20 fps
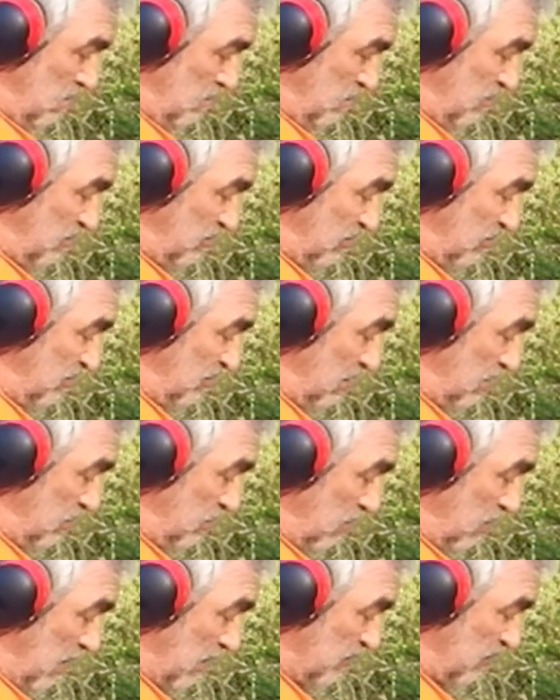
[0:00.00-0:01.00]
this is
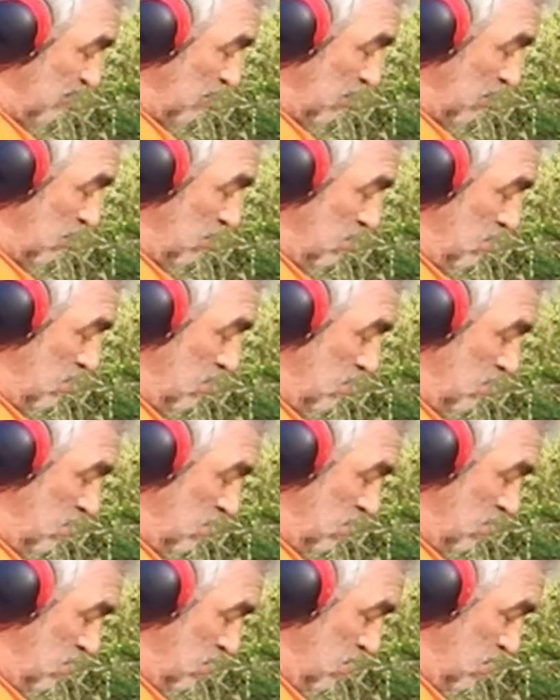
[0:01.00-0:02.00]
interesting.
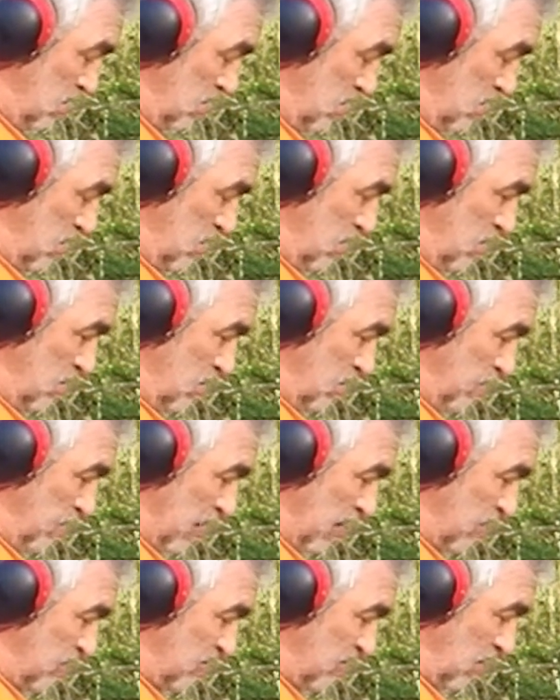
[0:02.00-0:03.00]
The
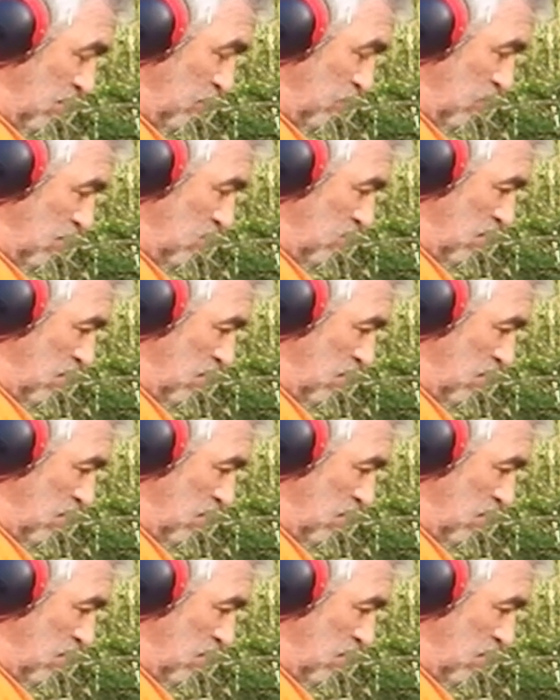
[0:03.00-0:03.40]
magazine won't